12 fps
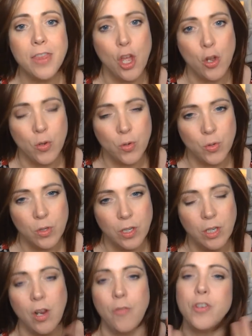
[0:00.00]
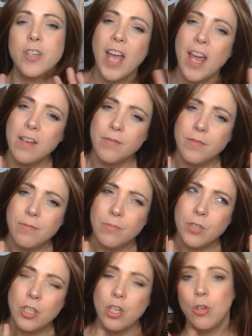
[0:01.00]
there's kind of
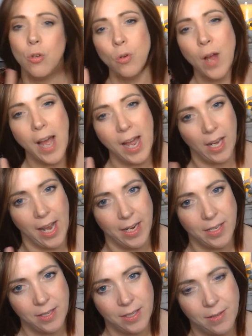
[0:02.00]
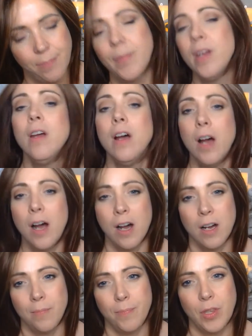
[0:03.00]
two highlights
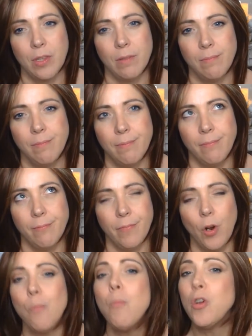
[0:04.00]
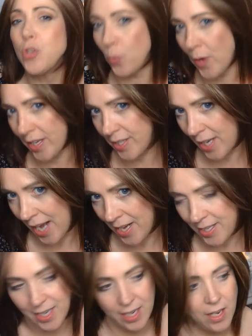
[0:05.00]
on most wigs that I
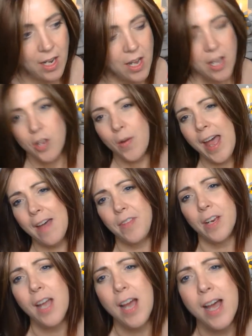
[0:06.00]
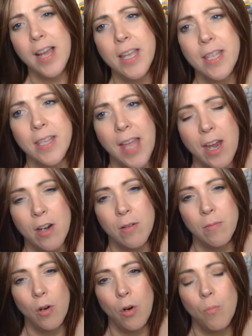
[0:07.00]
see. You have the kind that
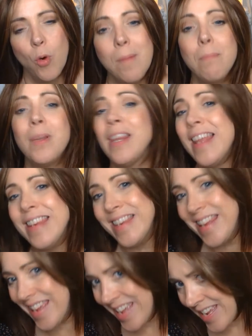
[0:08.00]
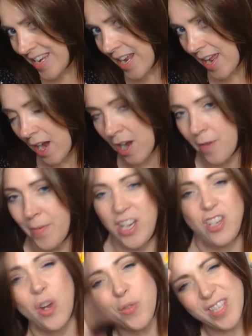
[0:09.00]
are more blended.
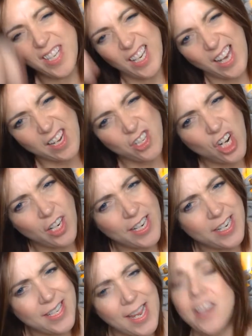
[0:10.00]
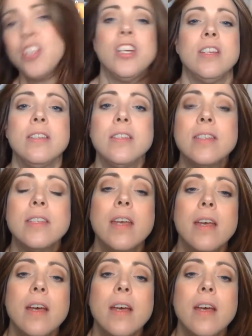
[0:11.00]
You don't see like chunky sections.